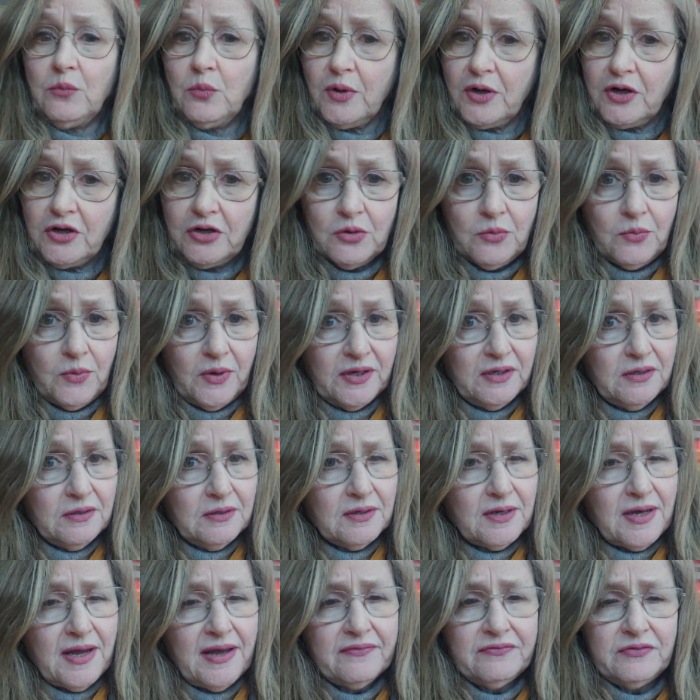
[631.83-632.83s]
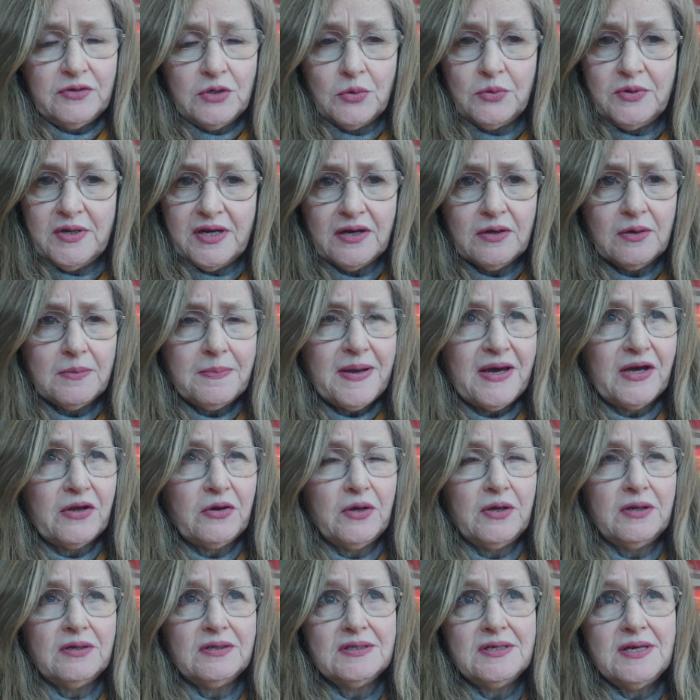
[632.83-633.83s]
we're going to win. I have no doubt about
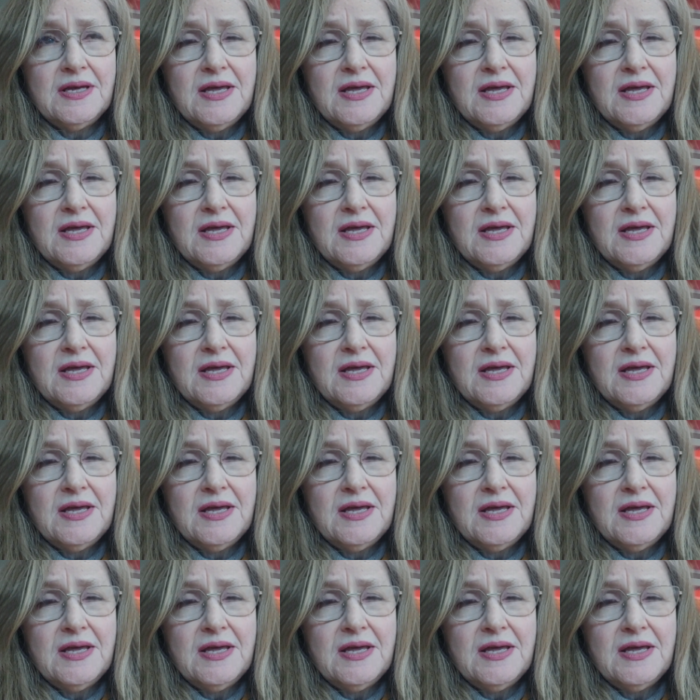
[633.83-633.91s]
it.